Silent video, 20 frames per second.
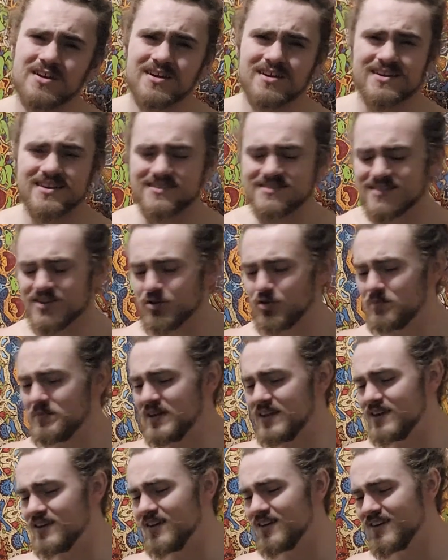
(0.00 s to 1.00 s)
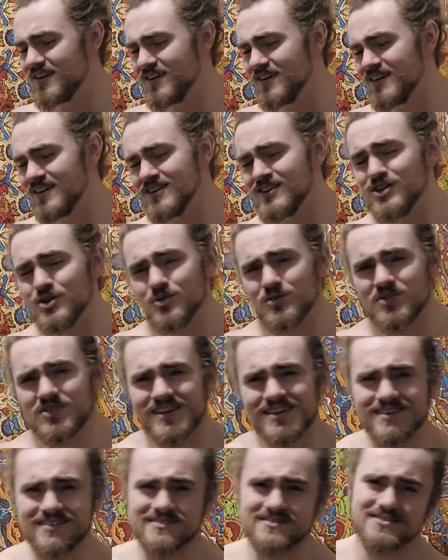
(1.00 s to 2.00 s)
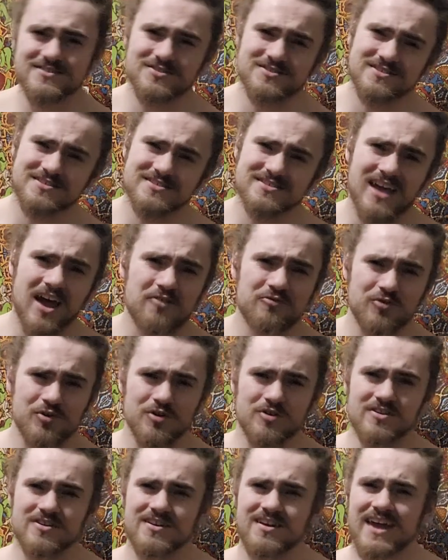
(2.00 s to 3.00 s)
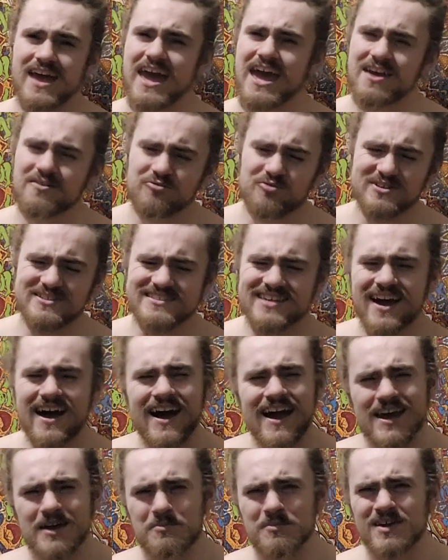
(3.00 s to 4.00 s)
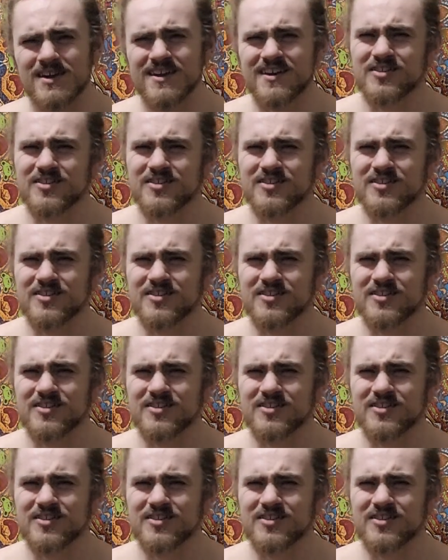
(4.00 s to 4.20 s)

because there will be new things you'll discover every time.